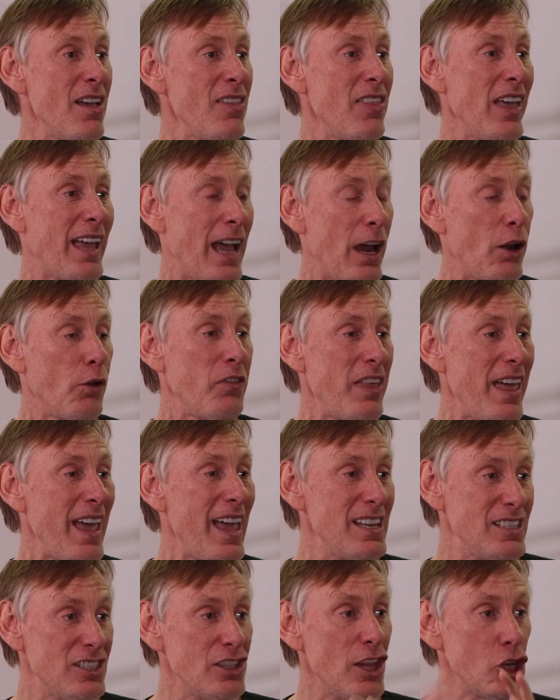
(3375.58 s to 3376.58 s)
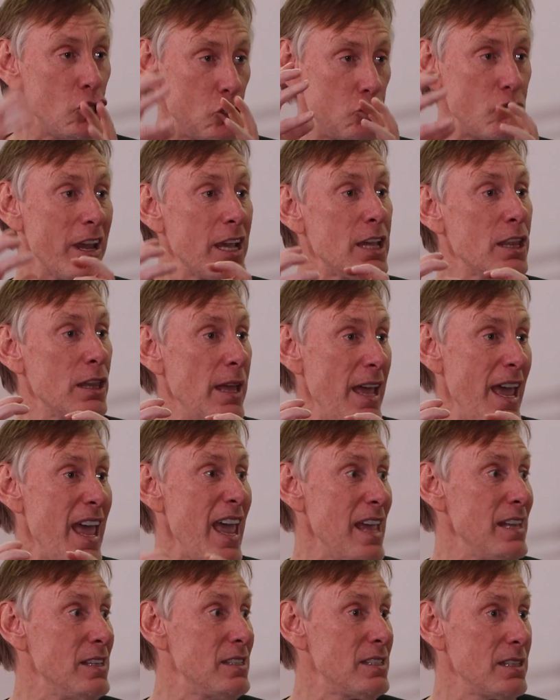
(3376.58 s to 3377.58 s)
they cut off their heads and they shrink their
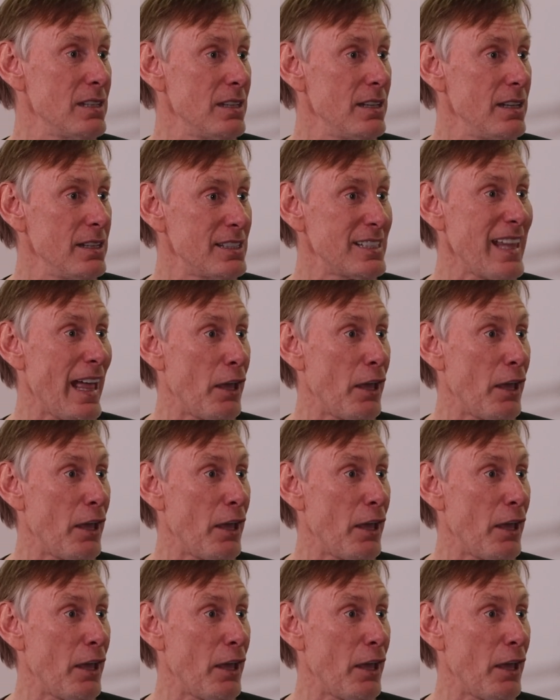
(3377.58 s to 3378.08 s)
heads. It's